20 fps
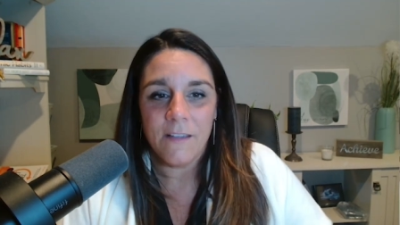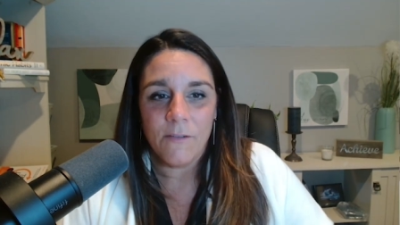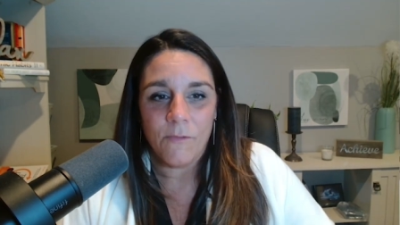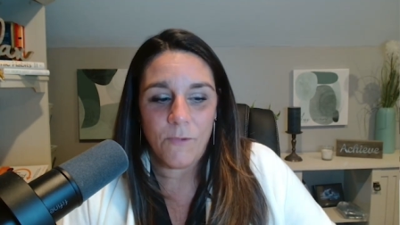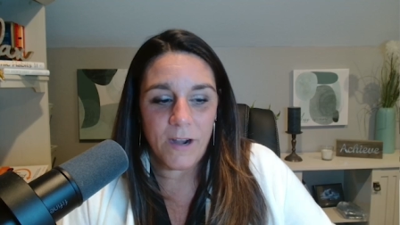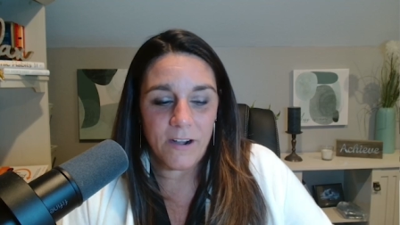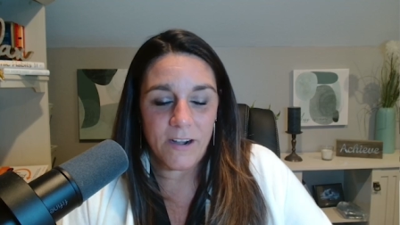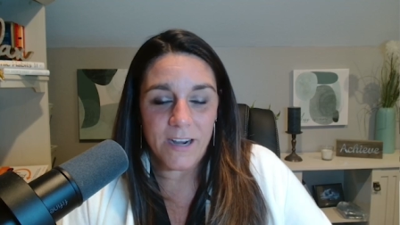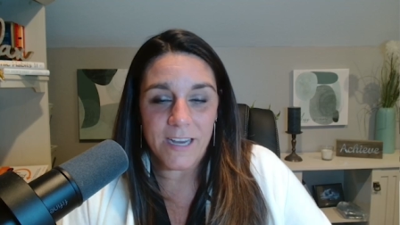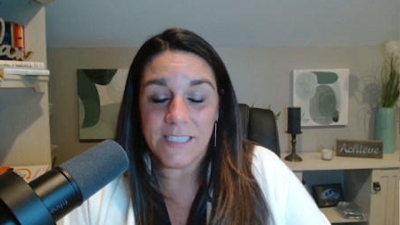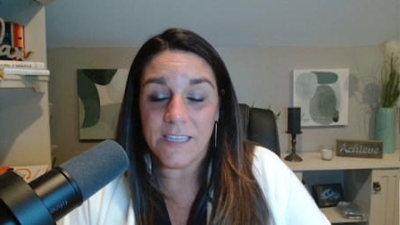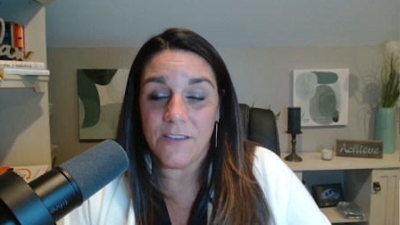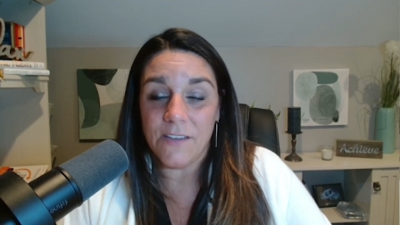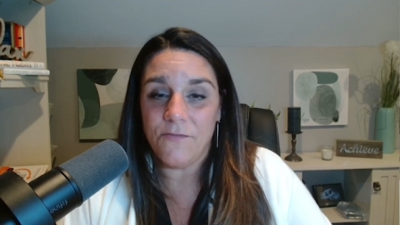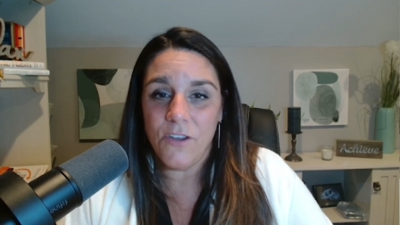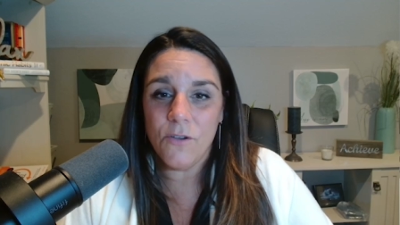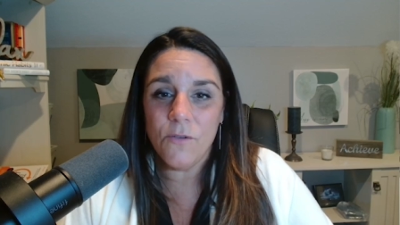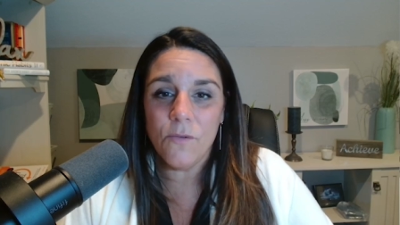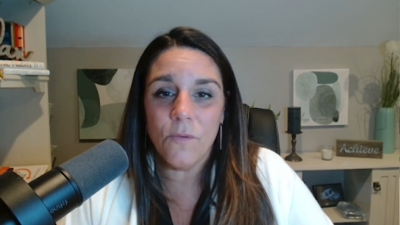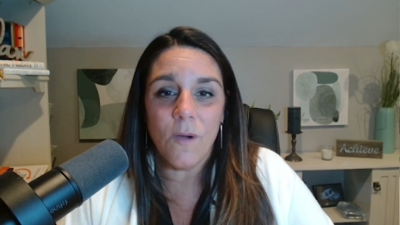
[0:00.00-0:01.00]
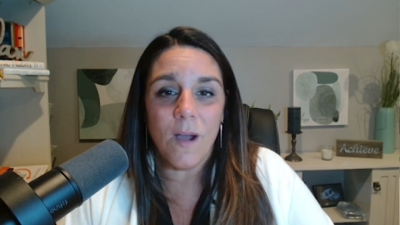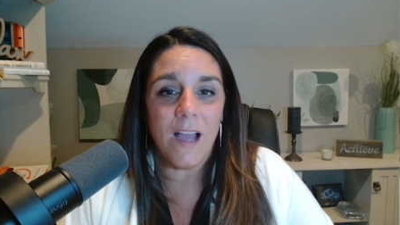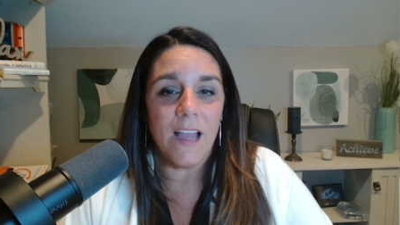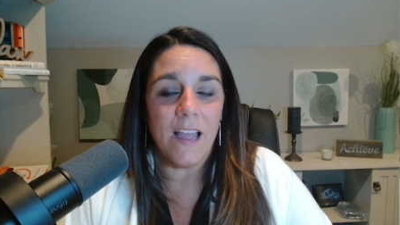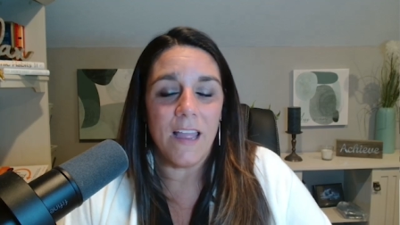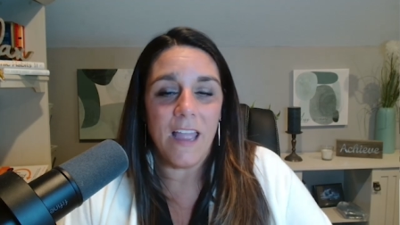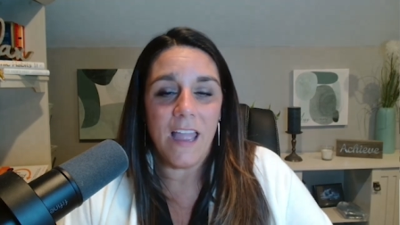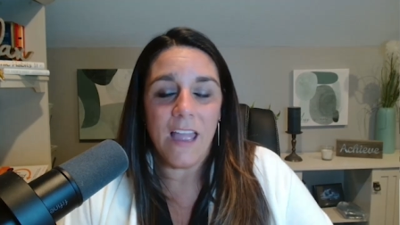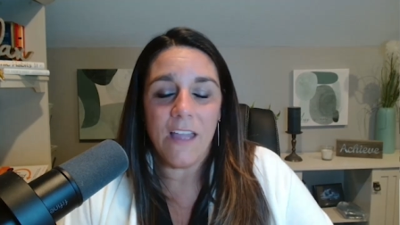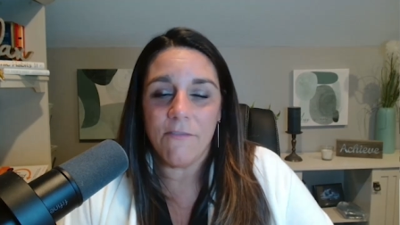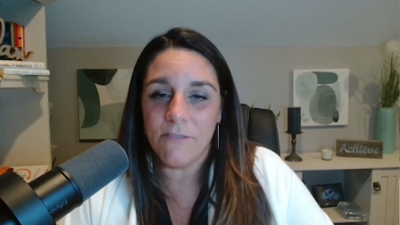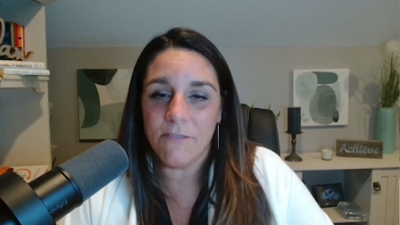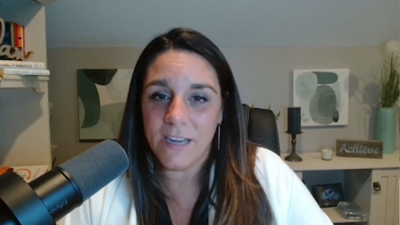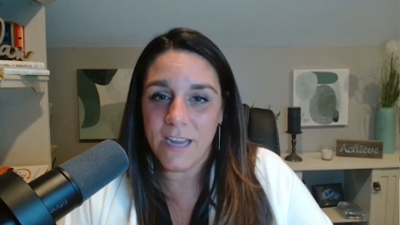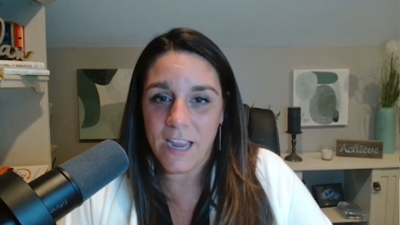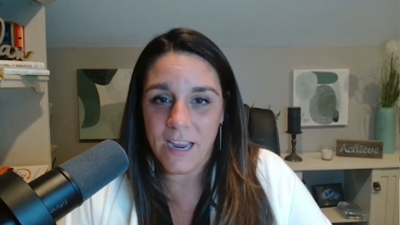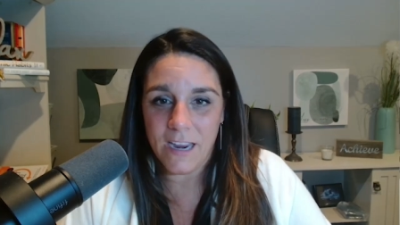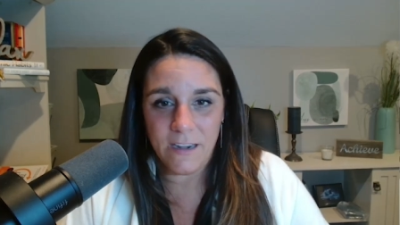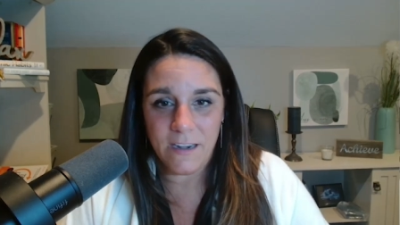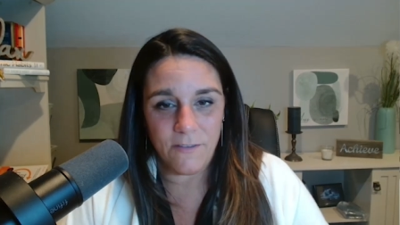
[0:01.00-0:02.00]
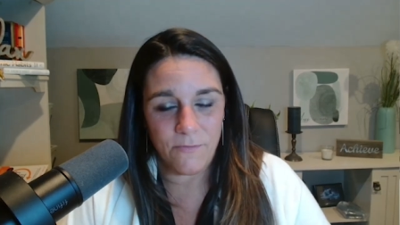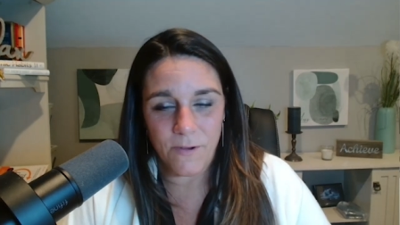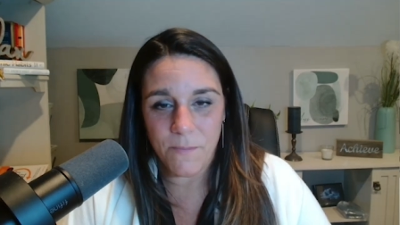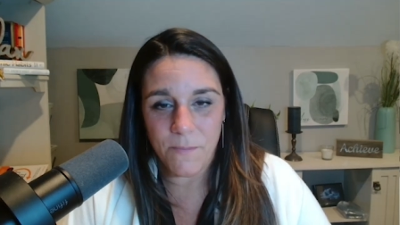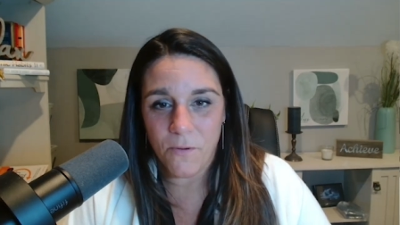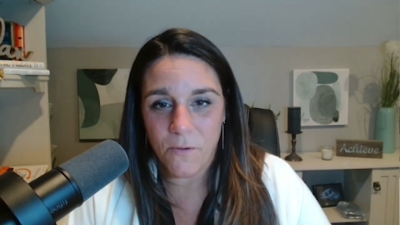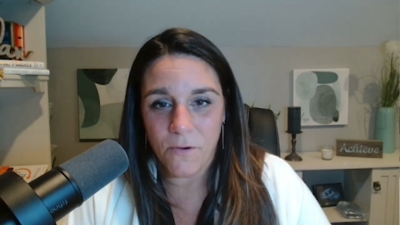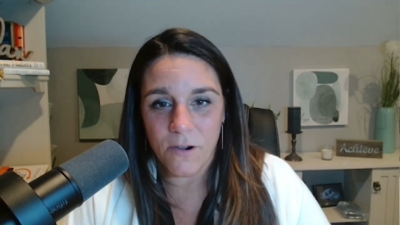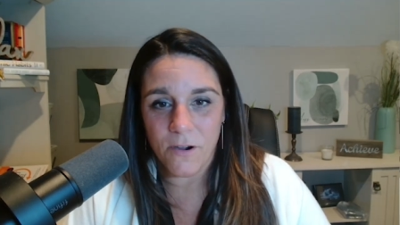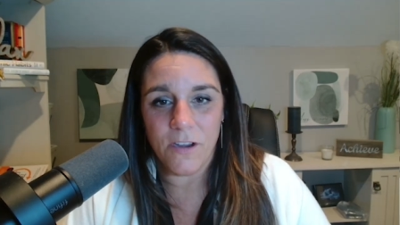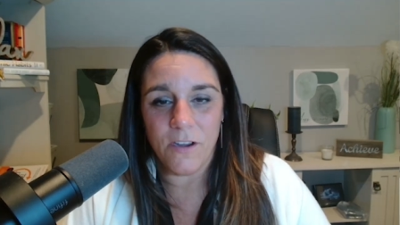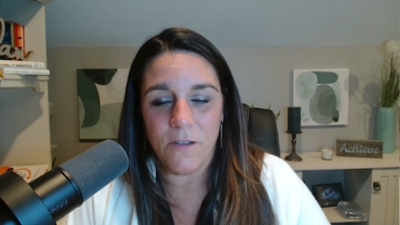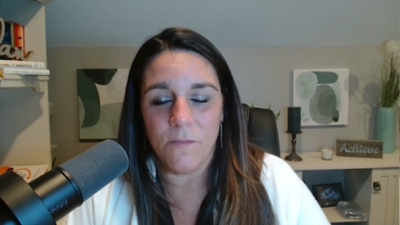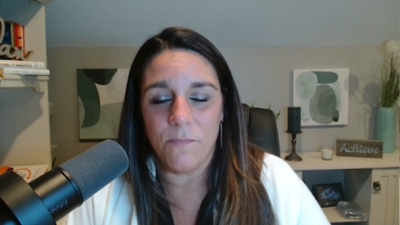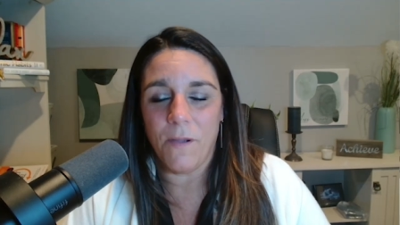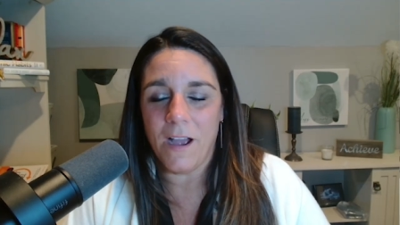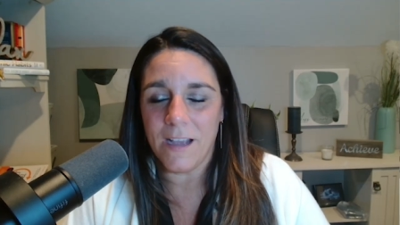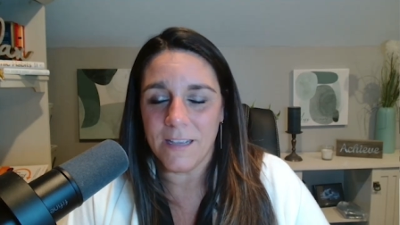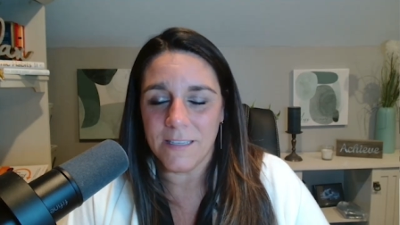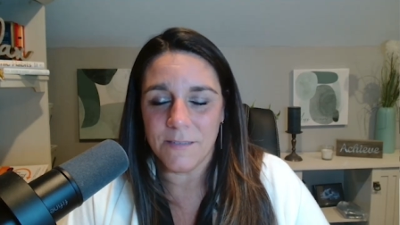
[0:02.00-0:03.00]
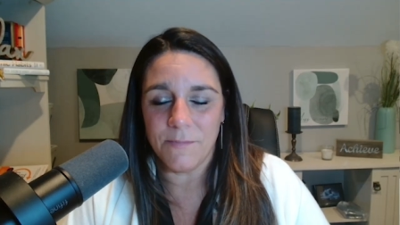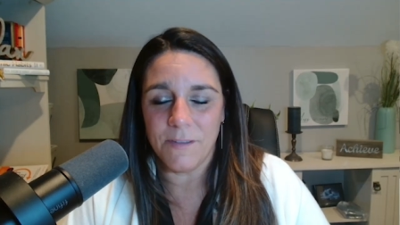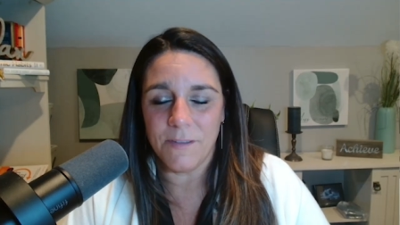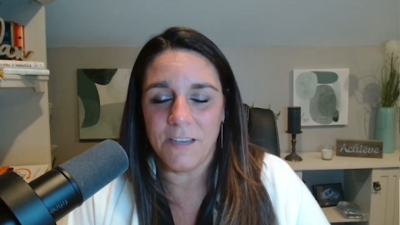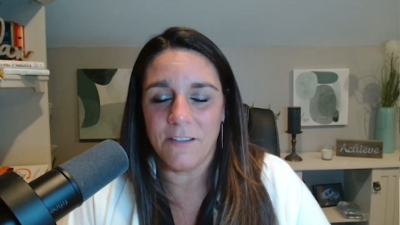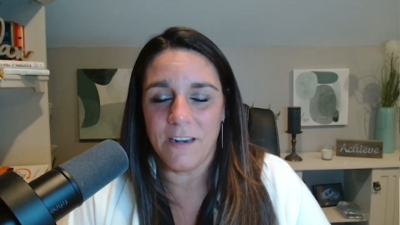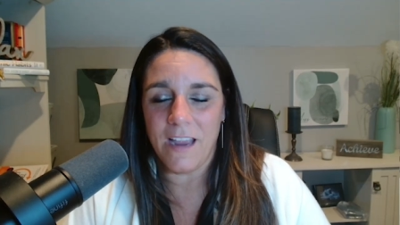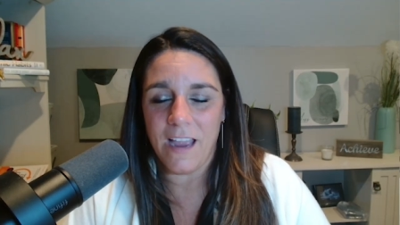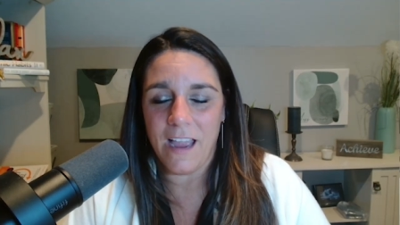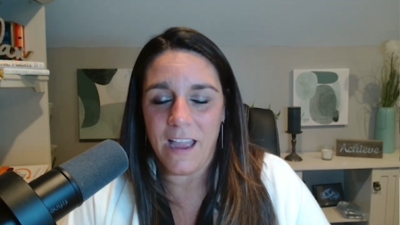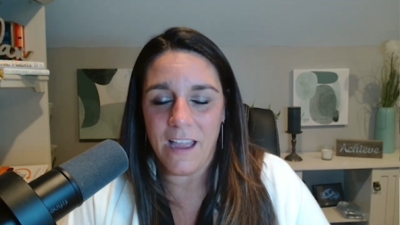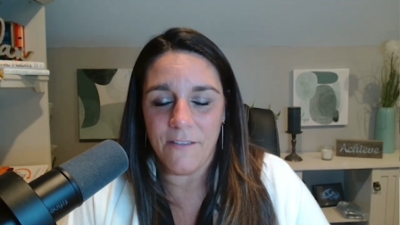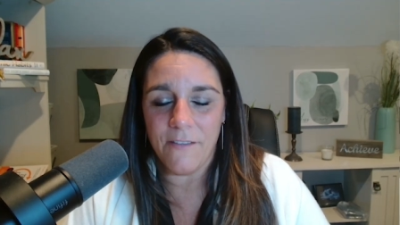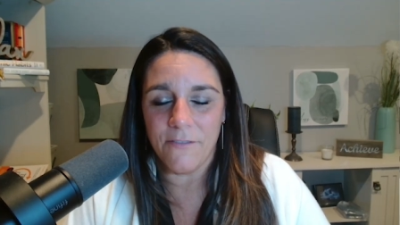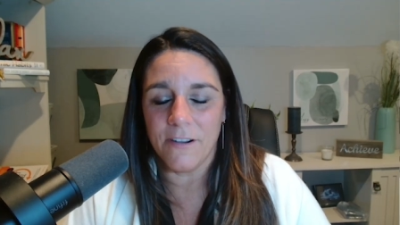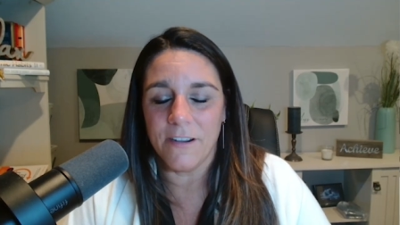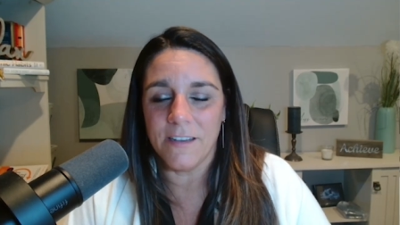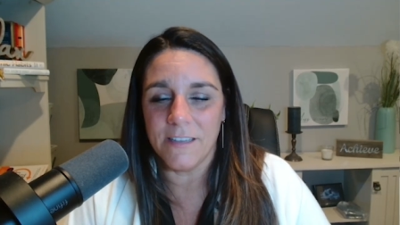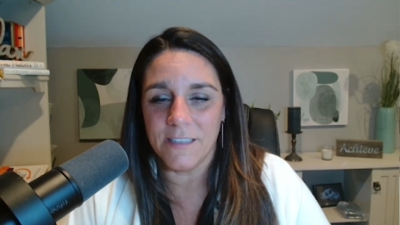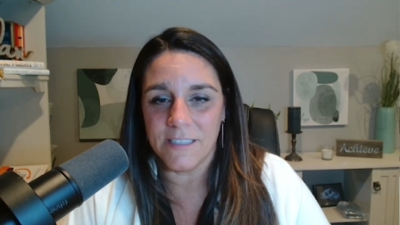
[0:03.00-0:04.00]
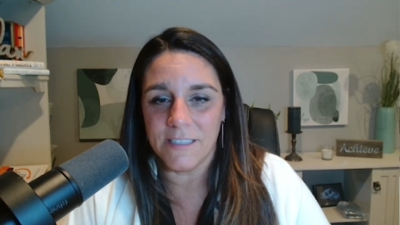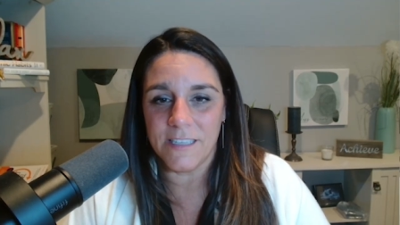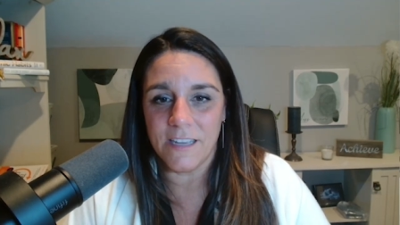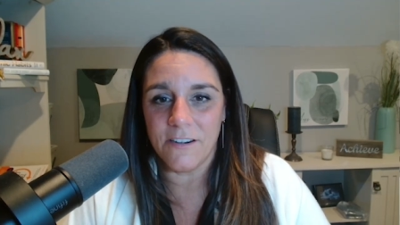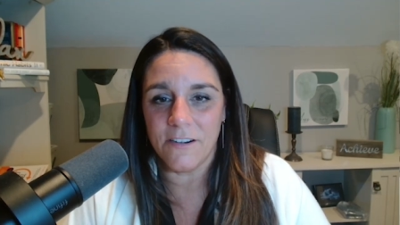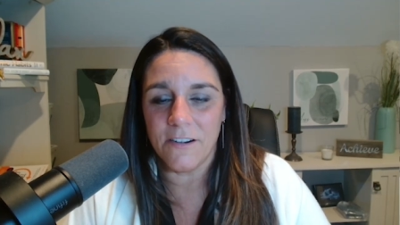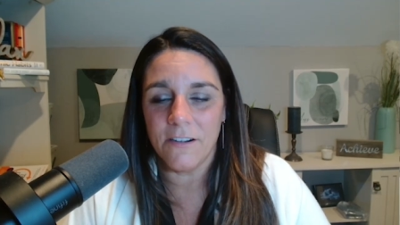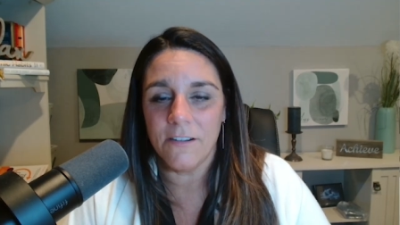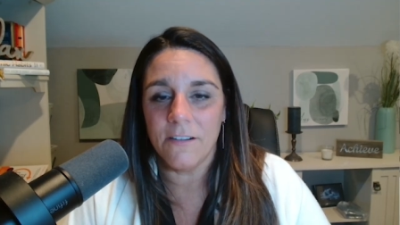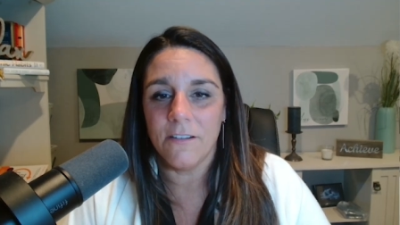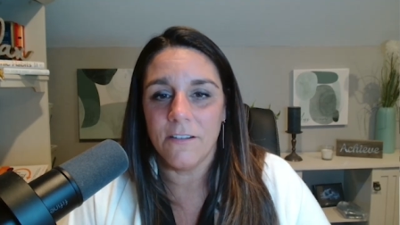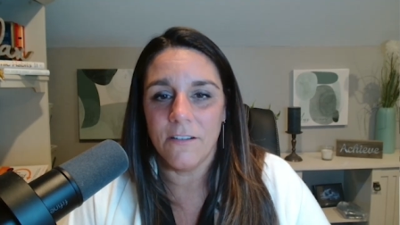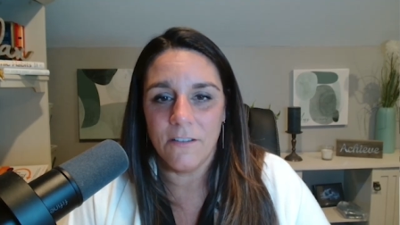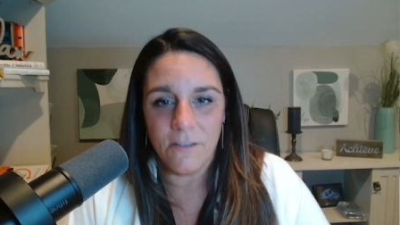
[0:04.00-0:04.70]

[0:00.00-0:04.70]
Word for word: whereas if you want every kind of report you possibly could ever consider